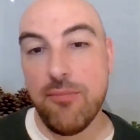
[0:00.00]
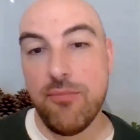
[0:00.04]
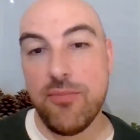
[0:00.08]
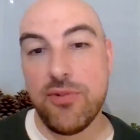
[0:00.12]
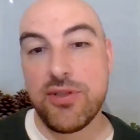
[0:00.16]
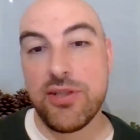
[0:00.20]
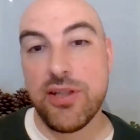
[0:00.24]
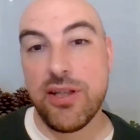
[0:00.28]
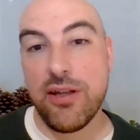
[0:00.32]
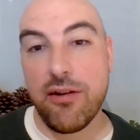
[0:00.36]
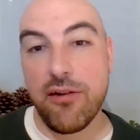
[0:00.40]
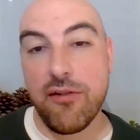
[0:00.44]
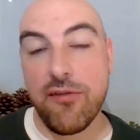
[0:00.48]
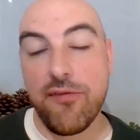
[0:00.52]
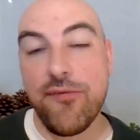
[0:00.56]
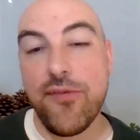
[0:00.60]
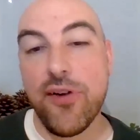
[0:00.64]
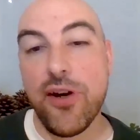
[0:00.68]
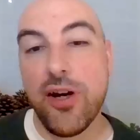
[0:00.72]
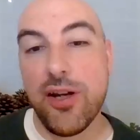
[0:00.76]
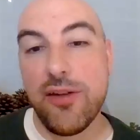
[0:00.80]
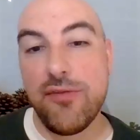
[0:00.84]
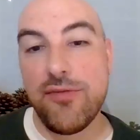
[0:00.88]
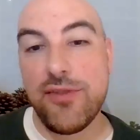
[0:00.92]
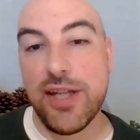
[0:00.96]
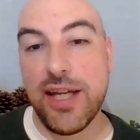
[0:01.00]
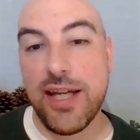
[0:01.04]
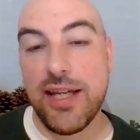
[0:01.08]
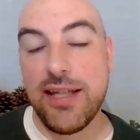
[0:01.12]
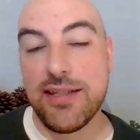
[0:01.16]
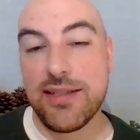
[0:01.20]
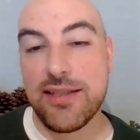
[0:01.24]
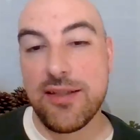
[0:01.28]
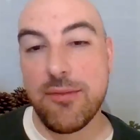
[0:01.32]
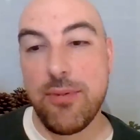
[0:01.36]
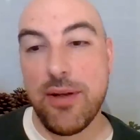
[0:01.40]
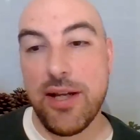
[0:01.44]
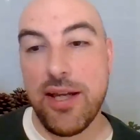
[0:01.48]
So there are 5
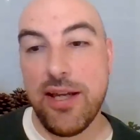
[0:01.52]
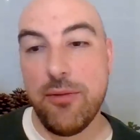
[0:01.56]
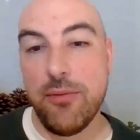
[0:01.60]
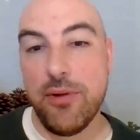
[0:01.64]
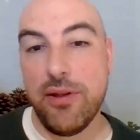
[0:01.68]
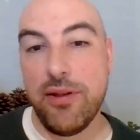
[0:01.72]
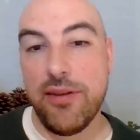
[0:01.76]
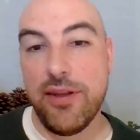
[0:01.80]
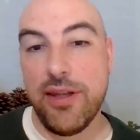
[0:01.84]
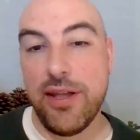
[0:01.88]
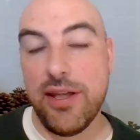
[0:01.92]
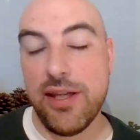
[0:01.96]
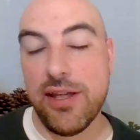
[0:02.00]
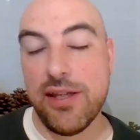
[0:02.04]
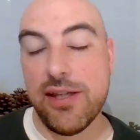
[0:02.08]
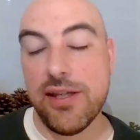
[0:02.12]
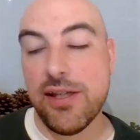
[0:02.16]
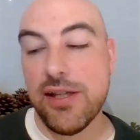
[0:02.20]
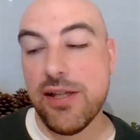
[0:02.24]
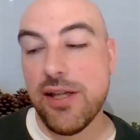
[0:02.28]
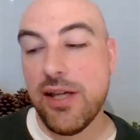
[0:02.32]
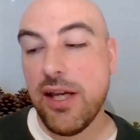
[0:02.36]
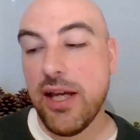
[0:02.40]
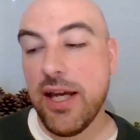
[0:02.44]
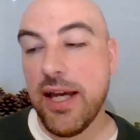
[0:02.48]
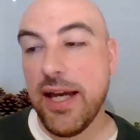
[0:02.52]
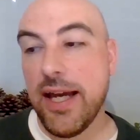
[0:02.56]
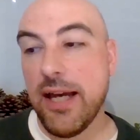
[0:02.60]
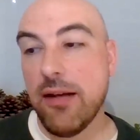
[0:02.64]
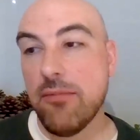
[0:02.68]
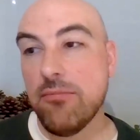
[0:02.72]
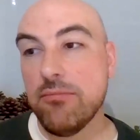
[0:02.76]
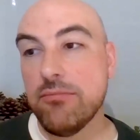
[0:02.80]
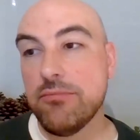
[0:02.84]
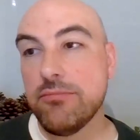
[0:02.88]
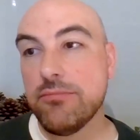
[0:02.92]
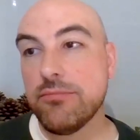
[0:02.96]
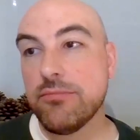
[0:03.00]
days to play with here,
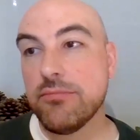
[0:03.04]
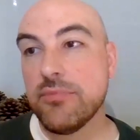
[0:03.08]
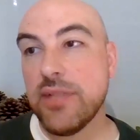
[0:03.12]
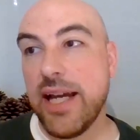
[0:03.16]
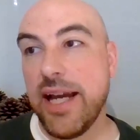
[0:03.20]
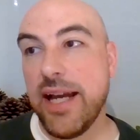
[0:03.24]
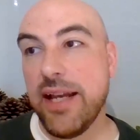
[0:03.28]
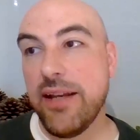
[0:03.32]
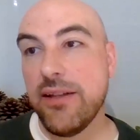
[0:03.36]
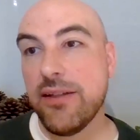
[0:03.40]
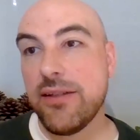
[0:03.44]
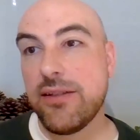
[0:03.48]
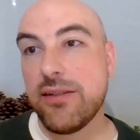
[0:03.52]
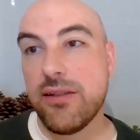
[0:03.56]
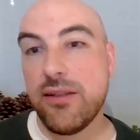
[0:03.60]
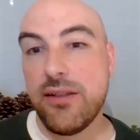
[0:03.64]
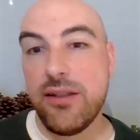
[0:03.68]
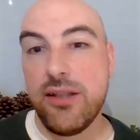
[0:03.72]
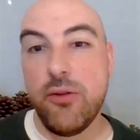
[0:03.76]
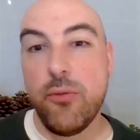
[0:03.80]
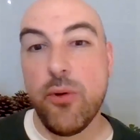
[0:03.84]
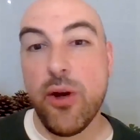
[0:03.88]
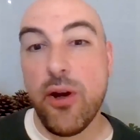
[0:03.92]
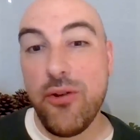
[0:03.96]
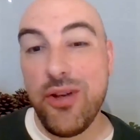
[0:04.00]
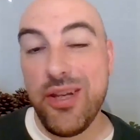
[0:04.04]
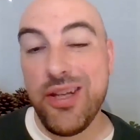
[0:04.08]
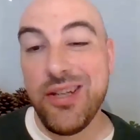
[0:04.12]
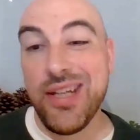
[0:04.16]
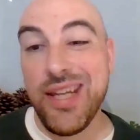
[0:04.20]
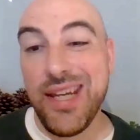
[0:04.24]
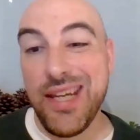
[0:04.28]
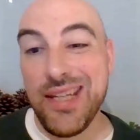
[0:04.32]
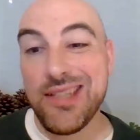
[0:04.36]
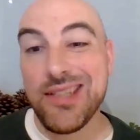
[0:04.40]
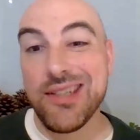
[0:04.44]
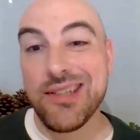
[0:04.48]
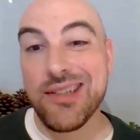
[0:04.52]
and you only
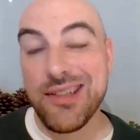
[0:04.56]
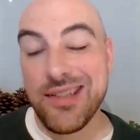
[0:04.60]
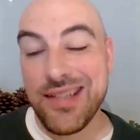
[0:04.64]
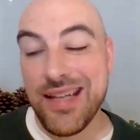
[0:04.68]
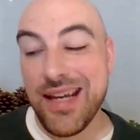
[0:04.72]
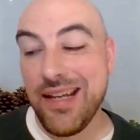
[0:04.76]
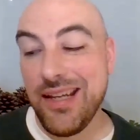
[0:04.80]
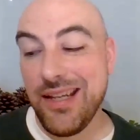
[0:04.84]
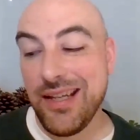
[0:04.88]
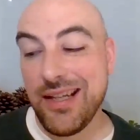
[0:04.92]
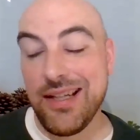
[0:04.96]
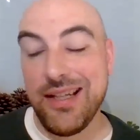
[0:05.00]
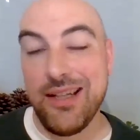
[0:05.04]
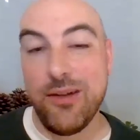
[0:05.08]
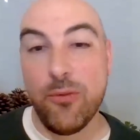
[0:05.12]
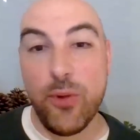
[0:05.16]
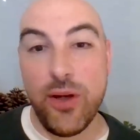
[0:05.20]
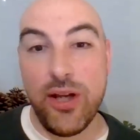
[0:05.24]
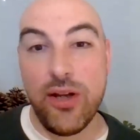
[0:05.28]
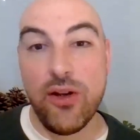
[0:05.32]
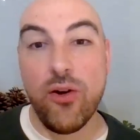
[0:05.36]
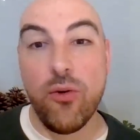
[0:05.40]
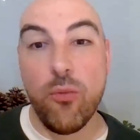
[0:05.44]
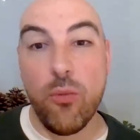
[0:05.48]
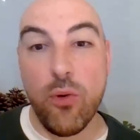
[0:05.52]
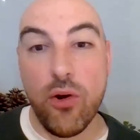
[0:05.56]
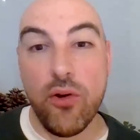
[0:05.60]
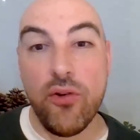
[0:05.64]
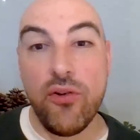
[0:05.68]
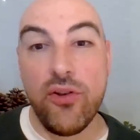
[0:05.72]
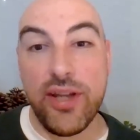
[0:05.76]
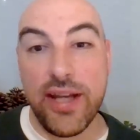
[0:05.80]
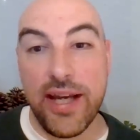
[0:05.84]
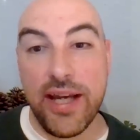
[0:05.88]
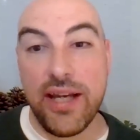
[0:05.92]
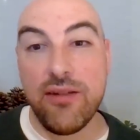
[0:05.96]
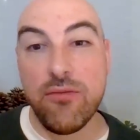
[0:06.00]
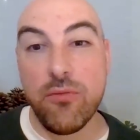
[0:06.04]
need to technically win on one
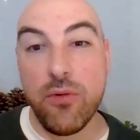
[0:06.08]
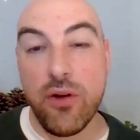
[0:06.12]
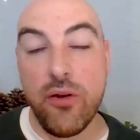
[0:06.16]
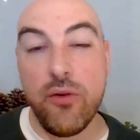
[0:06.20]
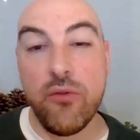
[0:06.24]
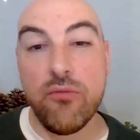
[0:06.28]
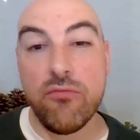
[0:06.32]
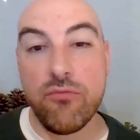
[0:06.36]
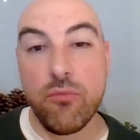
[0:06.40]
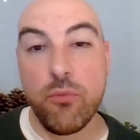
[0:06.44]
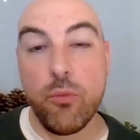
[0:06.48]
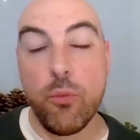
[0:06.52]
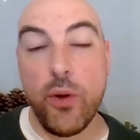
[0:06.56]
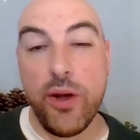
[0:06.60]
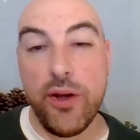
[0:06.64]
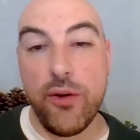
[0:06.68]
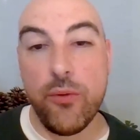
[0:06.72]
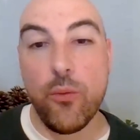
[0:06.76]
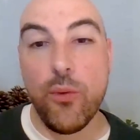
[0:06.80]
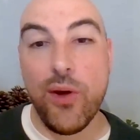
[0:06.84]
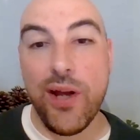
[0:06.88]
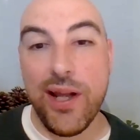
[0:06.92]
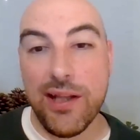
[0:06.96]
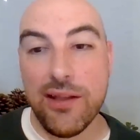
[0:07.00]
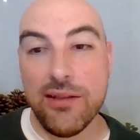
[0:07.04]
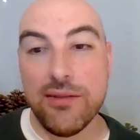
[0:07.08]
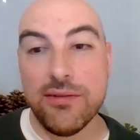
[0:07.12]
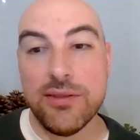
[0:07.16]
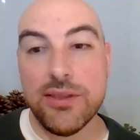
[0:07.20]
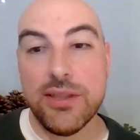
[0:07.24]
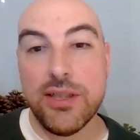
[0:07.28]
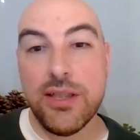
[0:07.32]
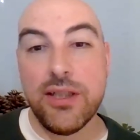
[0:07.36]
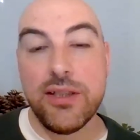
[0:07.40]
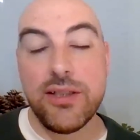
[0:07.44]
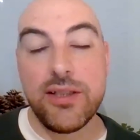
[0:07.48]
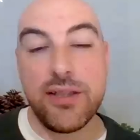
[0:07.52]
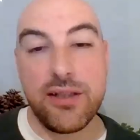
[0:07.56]
day and win well
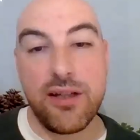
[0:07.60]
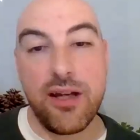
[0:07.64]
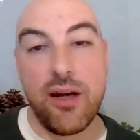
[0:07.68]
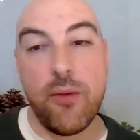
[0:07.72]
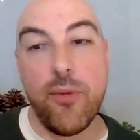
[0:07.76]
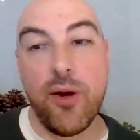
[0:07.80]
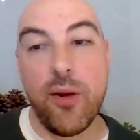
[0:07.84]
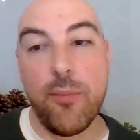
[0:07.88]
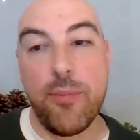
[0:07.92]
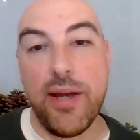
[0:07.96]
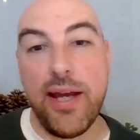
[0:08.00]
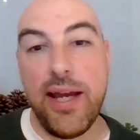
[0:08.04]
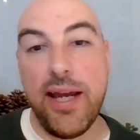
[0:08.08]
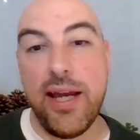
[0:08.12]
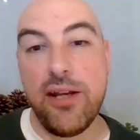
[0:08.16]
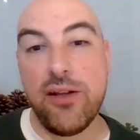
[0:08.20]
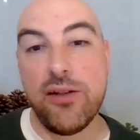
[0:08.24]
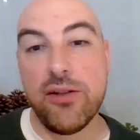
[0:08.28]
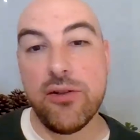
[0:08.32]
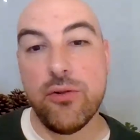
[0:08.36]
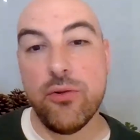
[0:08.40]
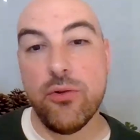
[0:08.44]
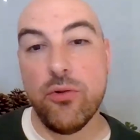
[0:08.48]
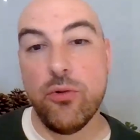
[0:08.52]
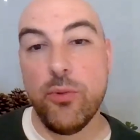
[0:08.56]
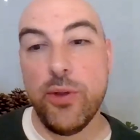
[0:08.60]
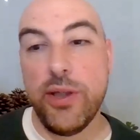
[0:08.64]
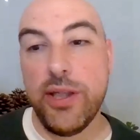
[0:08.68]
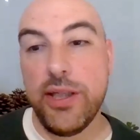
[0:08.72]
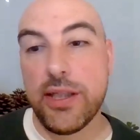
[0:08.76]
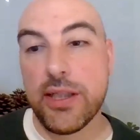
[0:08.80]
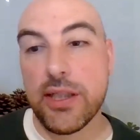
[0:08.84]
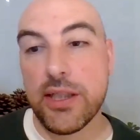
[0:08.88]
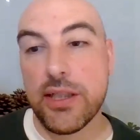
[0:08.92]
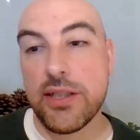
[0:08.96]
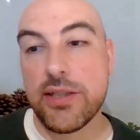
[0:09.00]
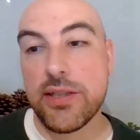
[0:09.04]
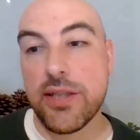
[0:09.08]
to come up ahead all
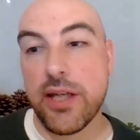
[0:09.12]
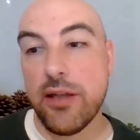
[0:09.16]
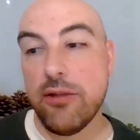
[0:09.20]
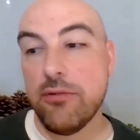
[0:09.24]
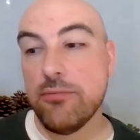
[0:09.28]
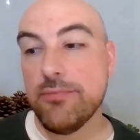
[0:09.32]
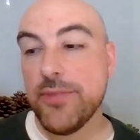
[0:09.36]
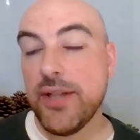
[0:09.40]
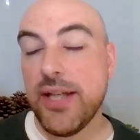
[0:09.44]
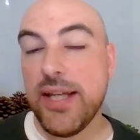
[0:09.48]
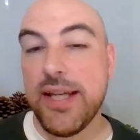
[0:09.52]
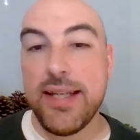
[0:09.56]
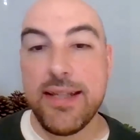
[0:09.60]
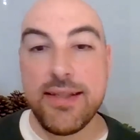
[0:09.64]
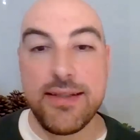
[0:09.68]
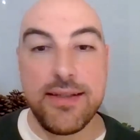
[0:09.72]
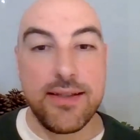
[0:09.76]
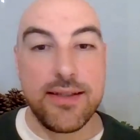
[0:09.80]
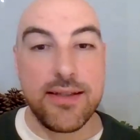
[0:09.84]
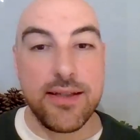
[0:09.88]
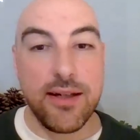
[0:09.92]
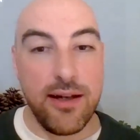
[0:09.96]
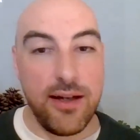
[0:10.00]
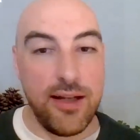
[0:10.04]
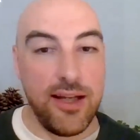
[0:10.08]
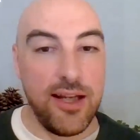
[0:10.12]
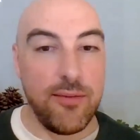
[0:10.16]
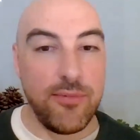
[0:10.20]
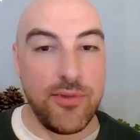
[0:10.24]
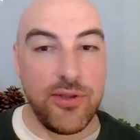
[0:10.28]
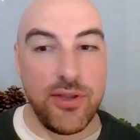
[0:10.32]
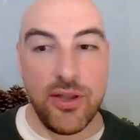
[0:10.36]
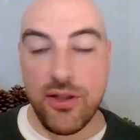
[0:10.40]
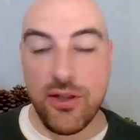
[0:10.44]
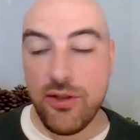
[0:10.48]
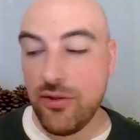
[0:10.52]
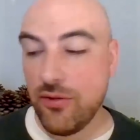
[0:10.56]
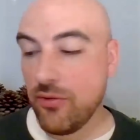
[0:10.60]
week. So it's entirely up
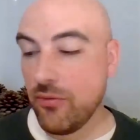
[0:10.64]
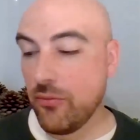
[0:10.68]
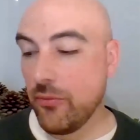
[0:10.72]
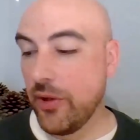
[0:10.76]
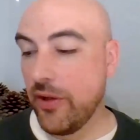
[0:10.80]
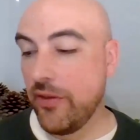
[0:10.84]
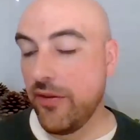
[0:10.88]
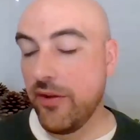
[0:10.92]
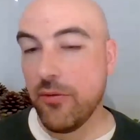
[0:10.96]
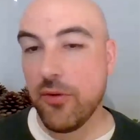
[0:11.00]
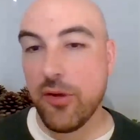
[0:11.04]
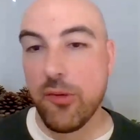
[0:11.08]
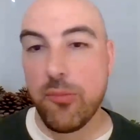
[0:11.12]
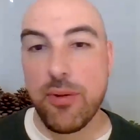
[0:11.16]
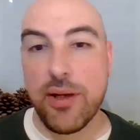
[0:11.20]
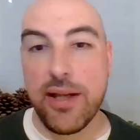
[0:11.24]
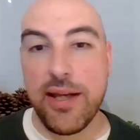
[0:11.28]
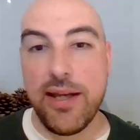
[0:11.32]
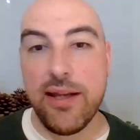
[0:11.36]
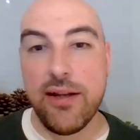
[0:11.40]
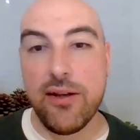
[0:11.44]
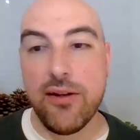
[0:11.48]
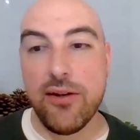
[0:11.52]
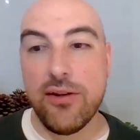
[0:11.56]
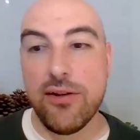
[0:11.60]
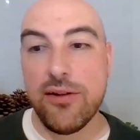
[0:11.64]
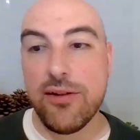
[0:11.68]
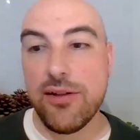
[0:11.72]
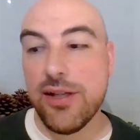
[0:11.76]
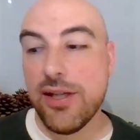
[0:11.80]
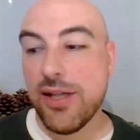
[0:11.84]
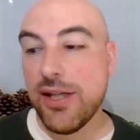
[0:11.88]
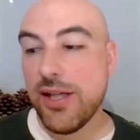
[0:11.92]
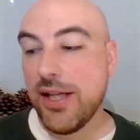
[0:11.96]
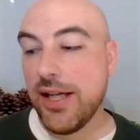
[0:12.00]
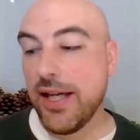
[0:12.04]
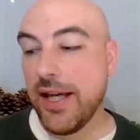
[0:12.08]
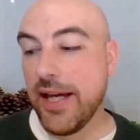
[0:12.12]
to you whether you want to play along.
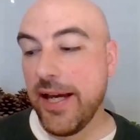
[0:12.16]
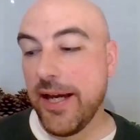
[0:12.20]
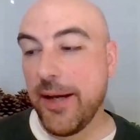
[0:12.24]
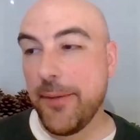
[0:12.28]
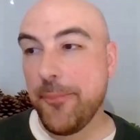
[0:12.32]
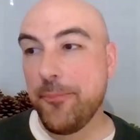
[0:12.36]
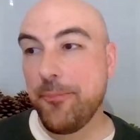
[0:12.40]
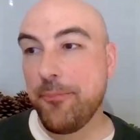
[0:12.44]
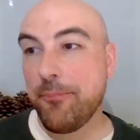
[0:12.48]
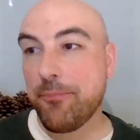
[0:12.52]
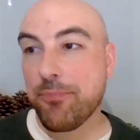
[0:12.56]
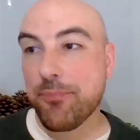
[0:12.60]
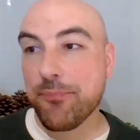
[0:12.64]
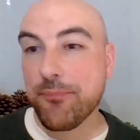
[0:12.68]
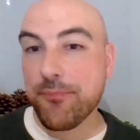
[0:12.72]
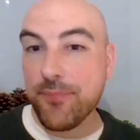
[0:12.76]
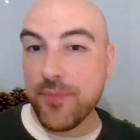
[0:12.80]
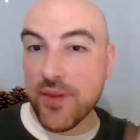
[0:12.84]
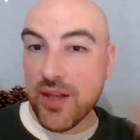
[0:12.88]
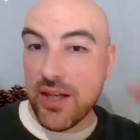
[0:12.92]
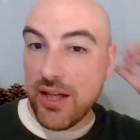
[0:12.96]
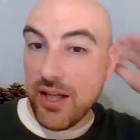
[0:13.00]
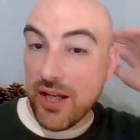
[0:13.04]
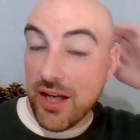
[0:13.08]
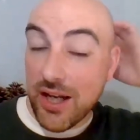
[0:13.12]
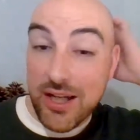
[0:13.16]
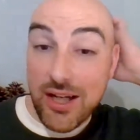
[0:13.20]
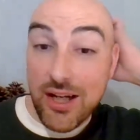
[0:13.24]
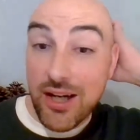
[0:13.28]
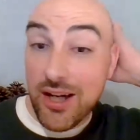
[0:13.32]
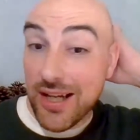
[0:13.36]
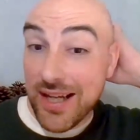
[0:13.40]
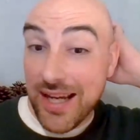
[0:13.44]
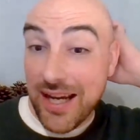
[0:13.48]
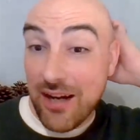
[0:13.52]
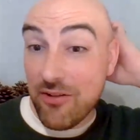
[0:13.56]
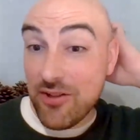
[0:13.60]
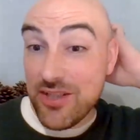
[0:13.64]
I
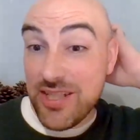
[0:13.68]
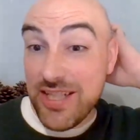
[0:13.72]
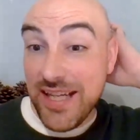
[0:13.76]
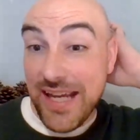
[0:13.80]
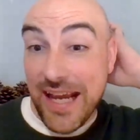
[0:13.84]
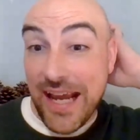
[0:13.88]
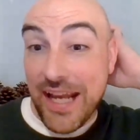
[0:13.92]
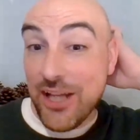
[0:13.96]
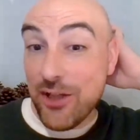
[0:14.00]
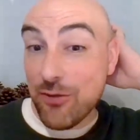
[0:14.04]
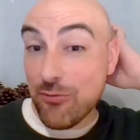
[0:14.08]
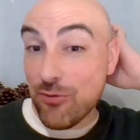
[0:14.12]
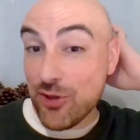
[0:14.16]
can't guarantee any